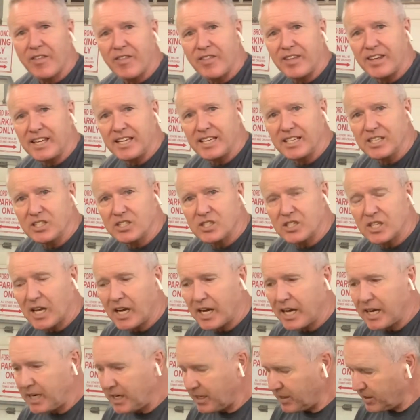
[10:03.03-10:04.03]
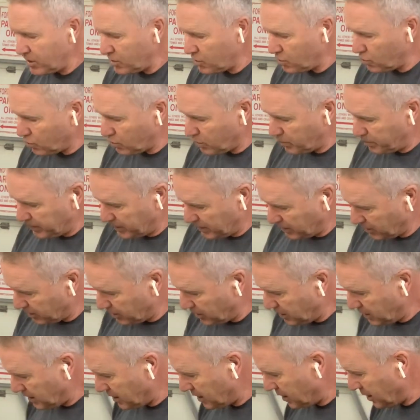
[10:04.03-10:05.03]
the inside of the door
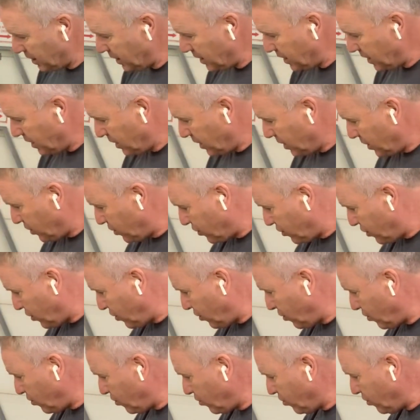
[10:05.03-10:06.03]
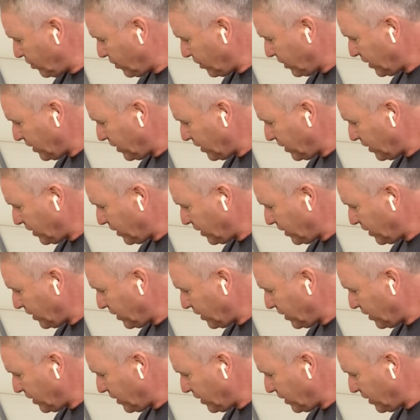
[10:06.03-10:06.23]
pillar to